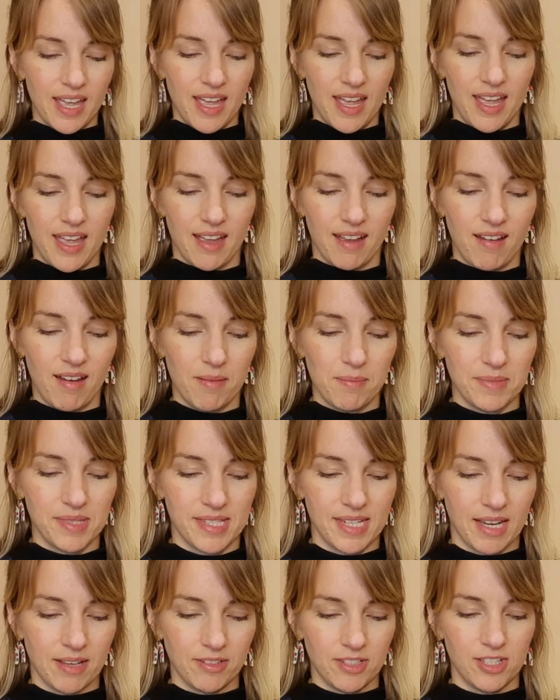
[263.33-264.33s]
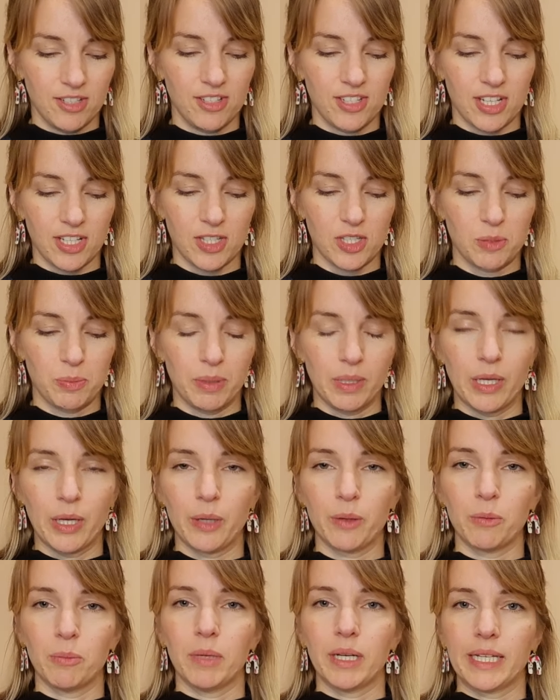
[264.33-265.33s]
it comes down to just
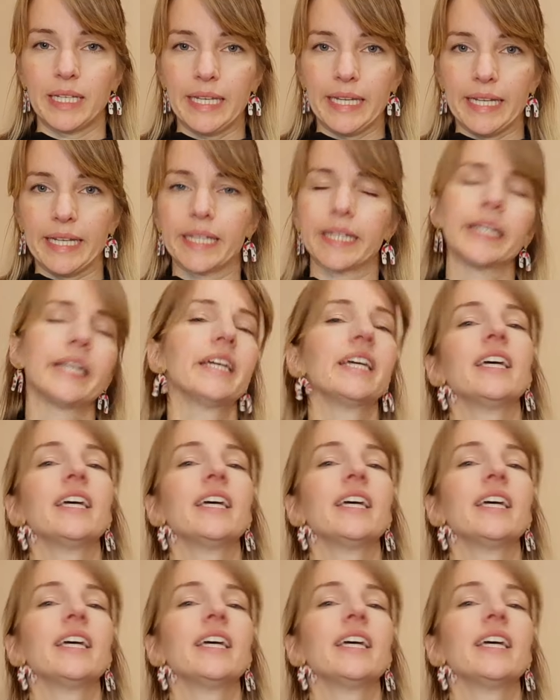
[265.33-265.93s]
below my knee.